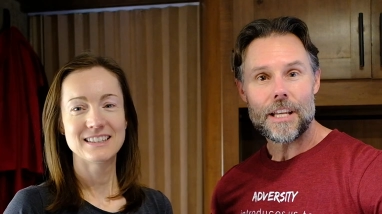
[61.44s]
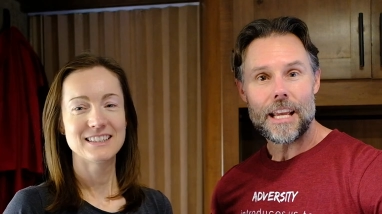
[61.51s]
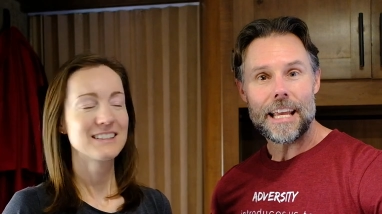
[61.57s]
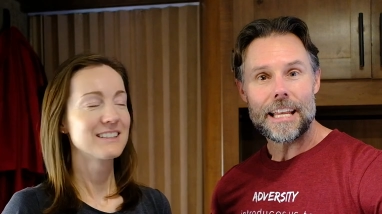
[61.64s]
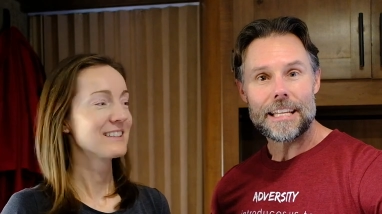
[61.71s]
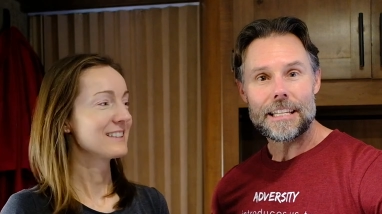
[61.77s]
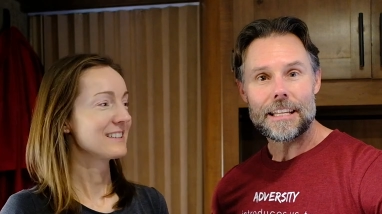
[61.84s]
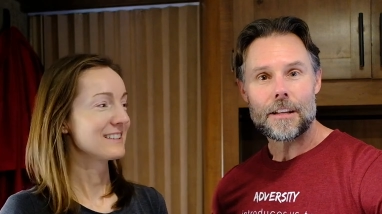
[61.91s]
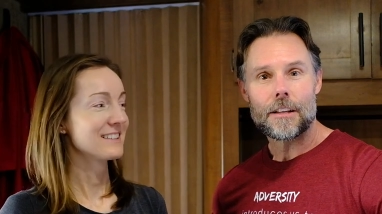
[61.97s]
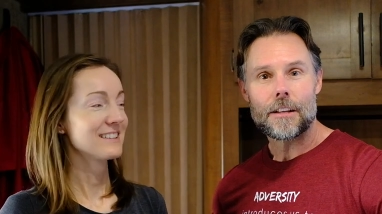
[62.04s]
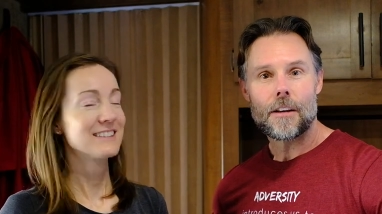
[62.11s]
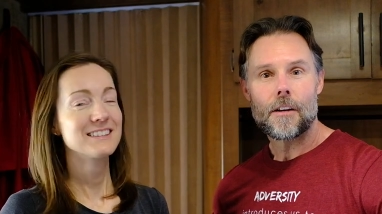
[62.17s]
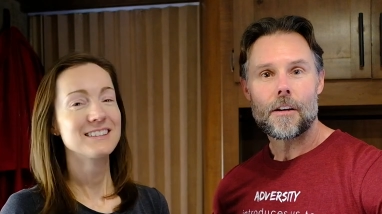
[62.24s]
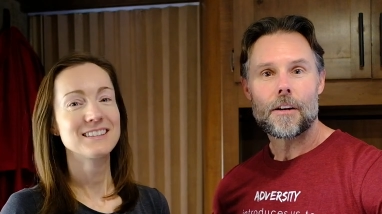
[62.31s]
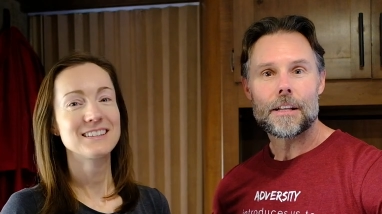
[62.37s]
Speaker 1: in
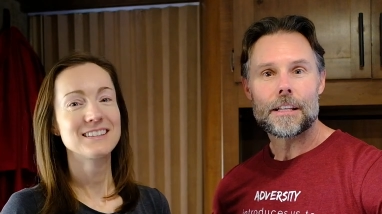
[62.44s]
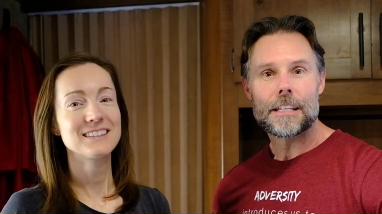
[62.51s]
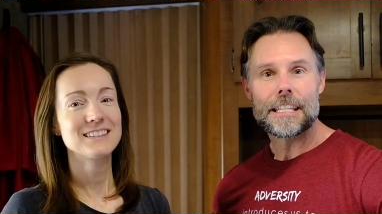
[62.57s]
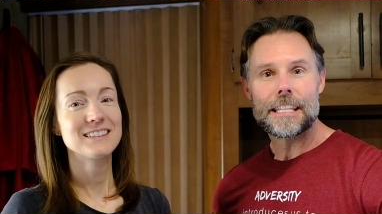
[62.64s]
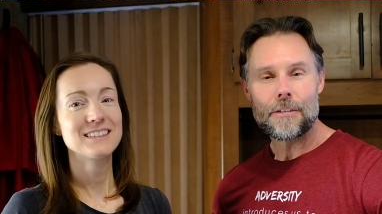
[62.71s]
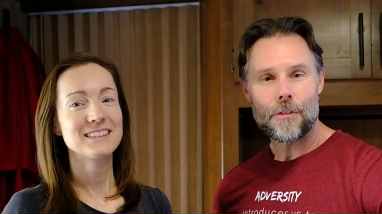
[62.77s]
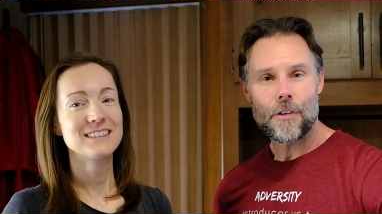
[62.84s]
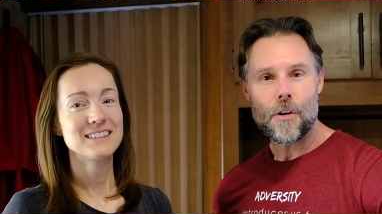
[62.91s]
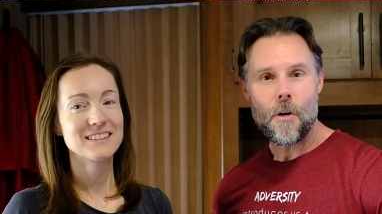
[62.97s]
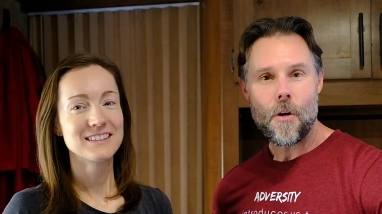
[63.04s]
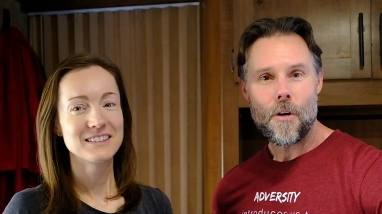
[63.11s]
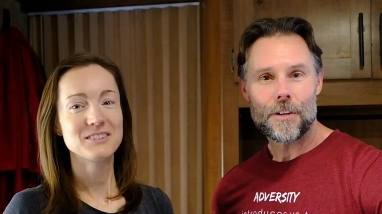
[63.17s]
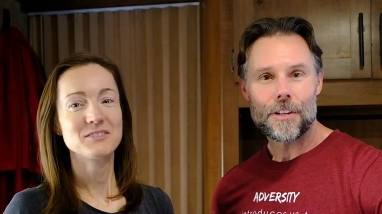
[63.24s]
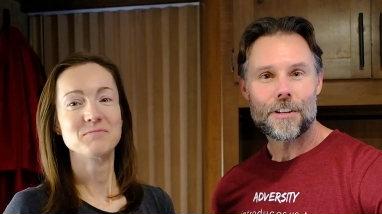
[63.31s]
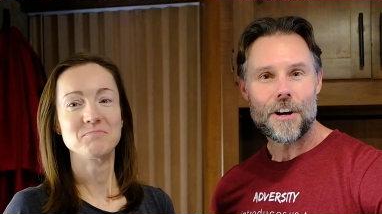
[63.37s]

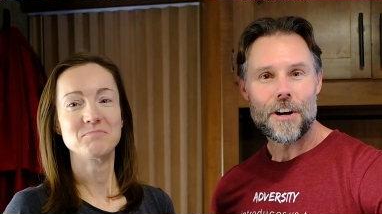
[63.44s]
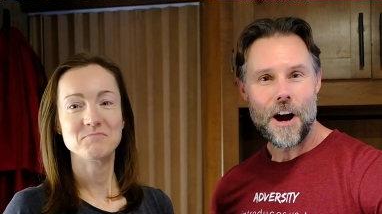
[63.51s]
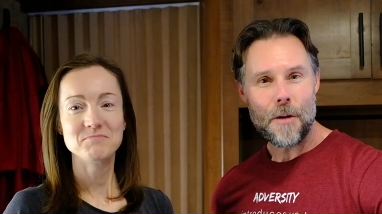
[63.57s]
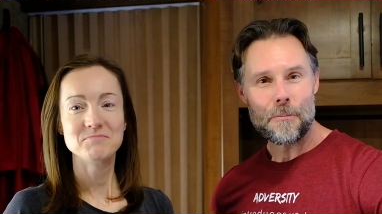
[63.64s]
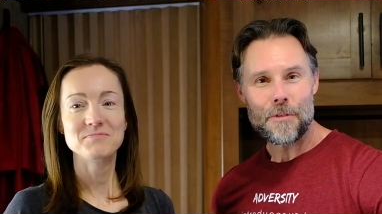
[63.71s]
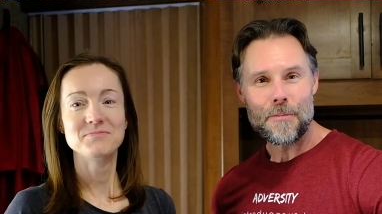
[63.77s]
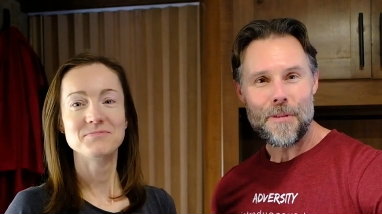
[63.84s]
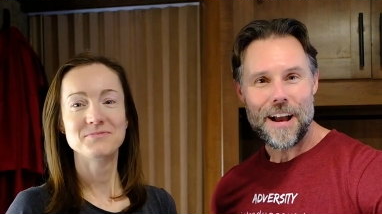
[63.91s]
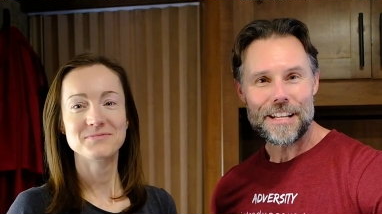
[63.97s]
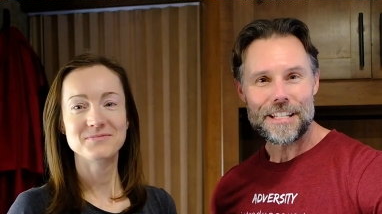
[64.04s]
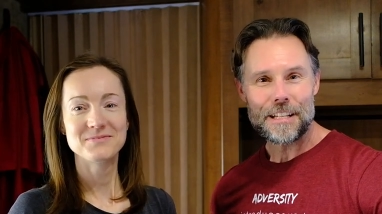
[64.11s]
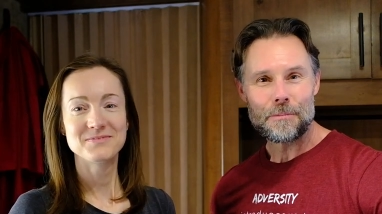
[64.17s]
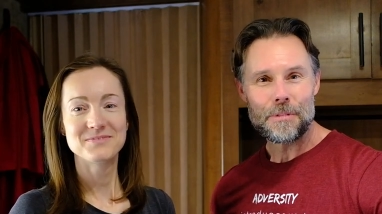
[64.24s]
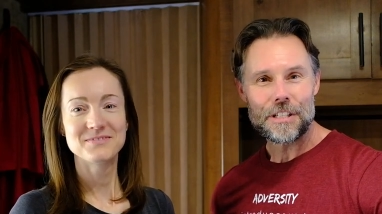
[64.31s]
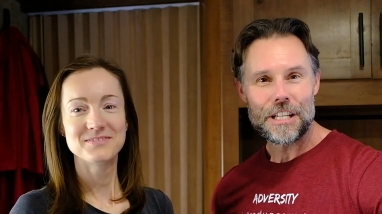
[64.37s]
difficult,
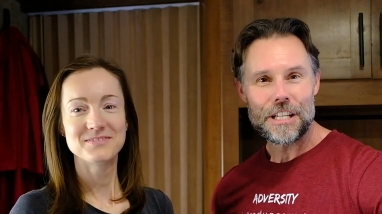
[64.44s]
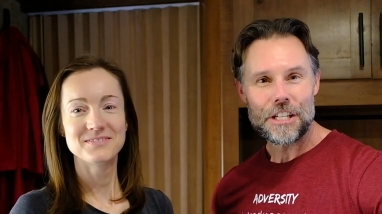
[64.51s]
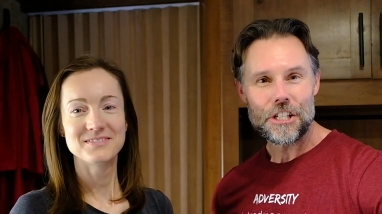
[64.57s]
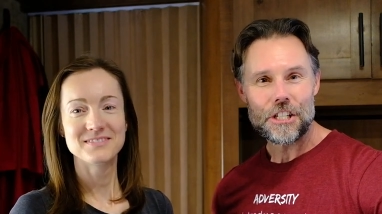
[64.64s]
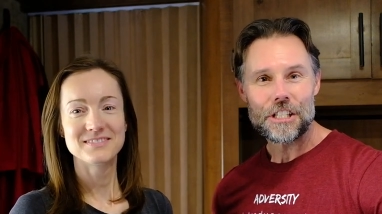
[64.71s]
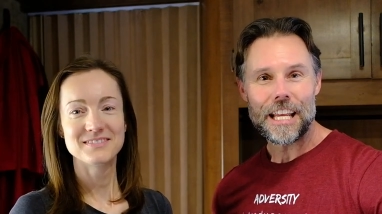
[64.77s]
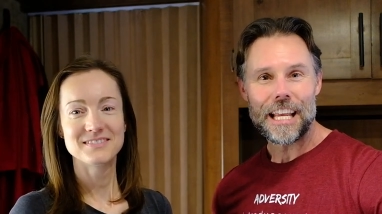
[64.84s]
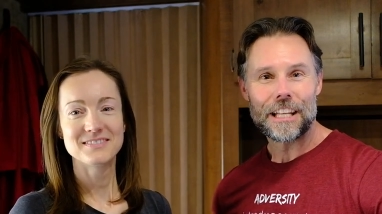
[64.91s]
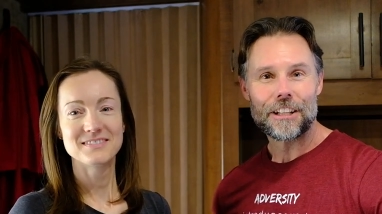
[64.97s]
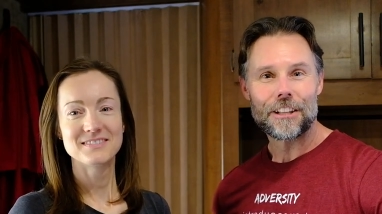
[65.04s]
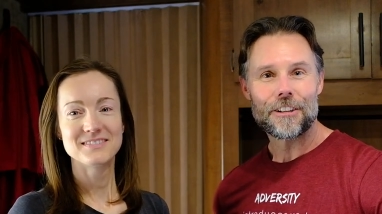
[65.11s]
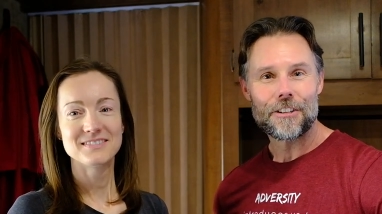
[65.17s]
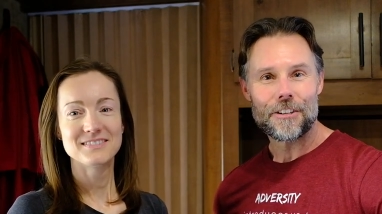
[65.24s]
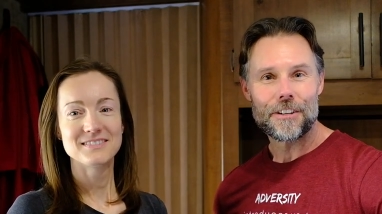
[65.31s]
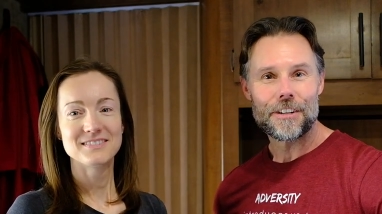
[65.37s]
compromising positions and
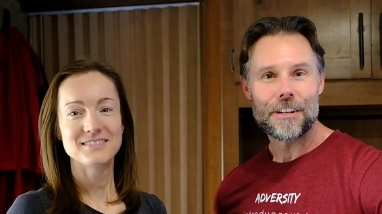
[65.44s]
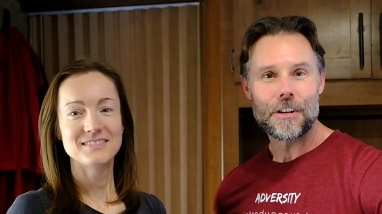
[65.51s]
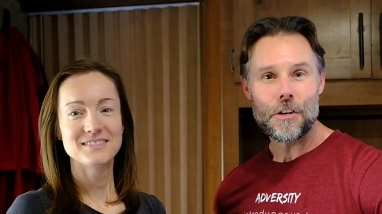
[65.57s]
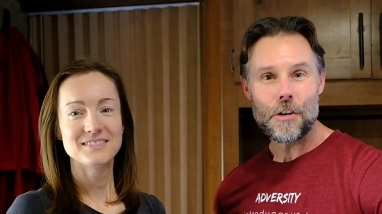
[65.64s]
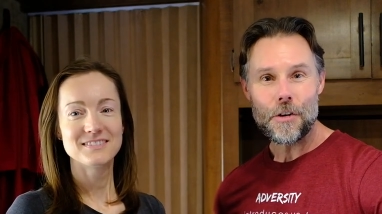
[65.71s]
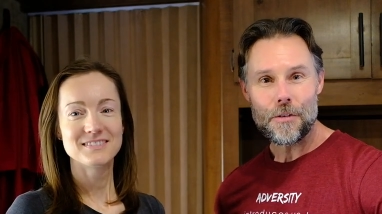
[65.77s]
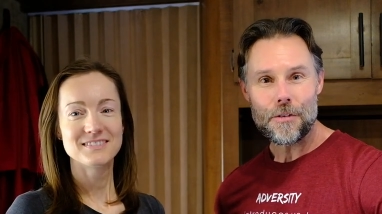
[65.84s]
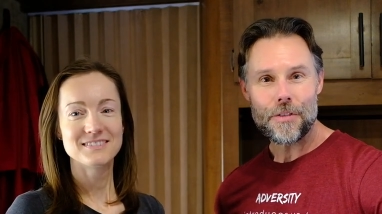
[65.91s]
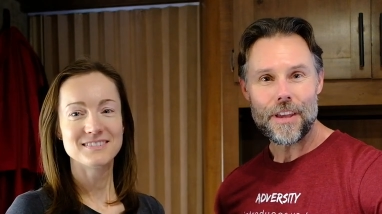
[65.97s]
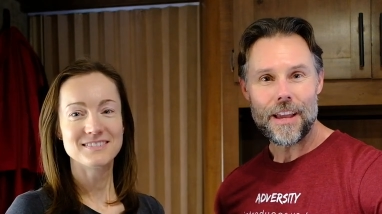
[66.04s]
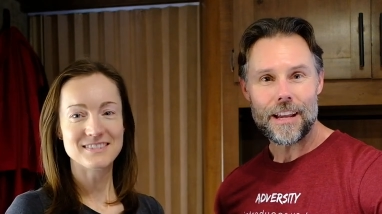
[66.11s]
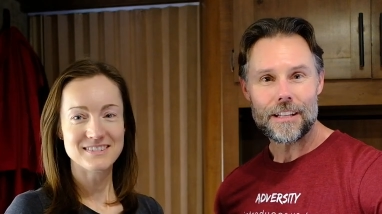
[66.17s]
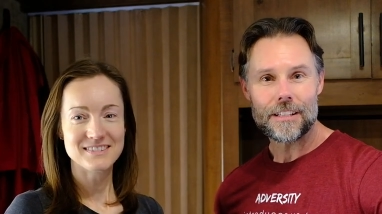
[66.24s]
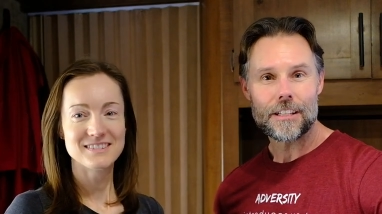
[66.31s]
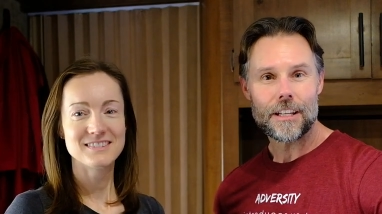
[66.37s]
learn new
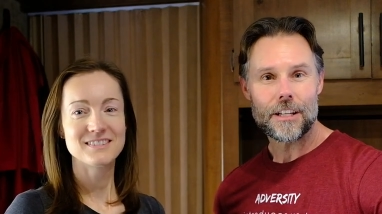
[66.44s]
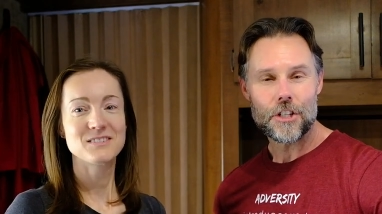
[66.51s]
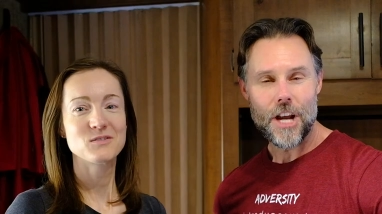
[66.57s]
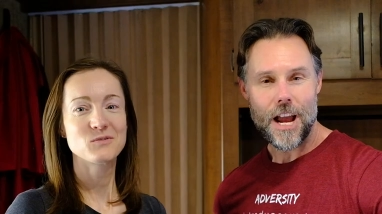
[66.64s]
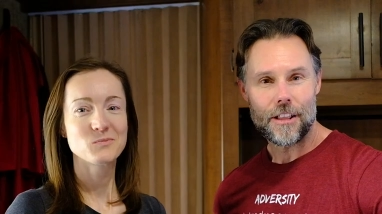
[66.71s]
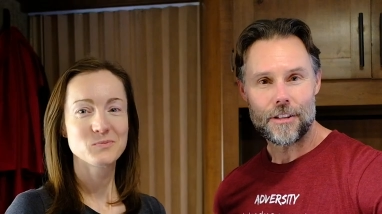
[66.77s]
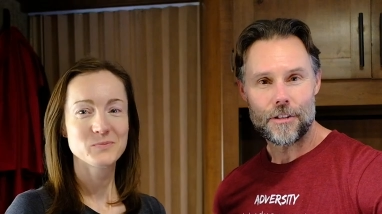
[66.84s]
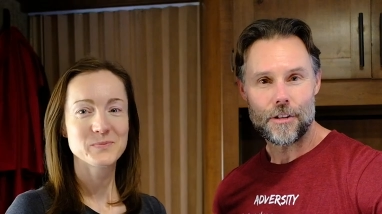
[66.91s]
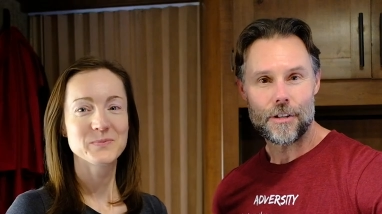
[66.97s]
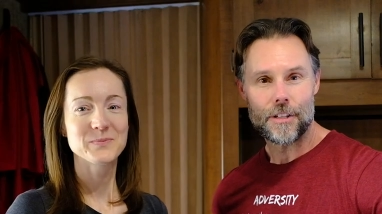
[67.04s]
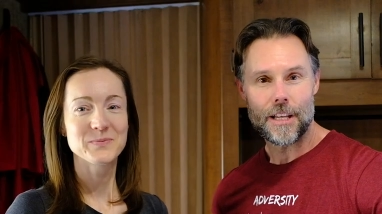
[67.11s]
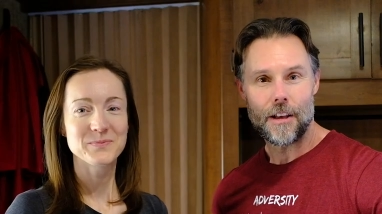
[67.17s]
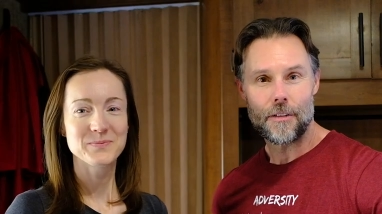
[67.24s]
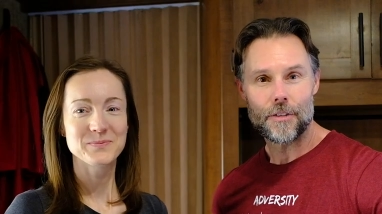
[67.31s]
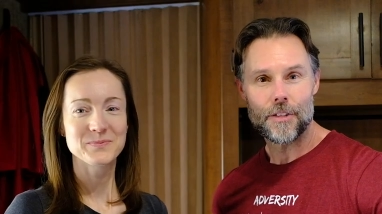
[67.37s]
things to challenge
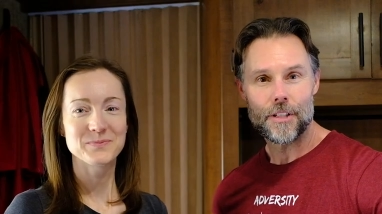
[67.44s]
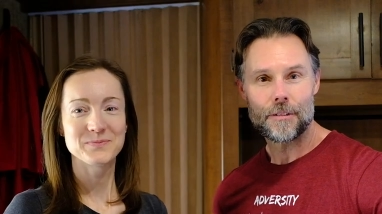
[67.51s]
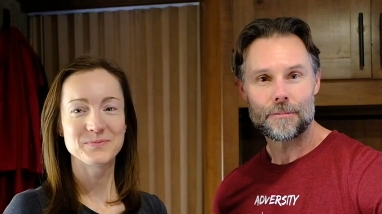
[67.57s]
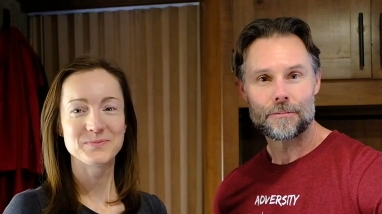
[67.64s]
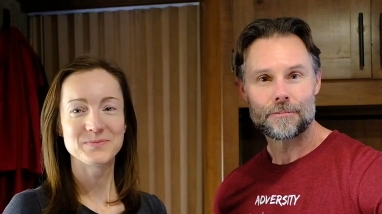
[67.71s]
ourselves.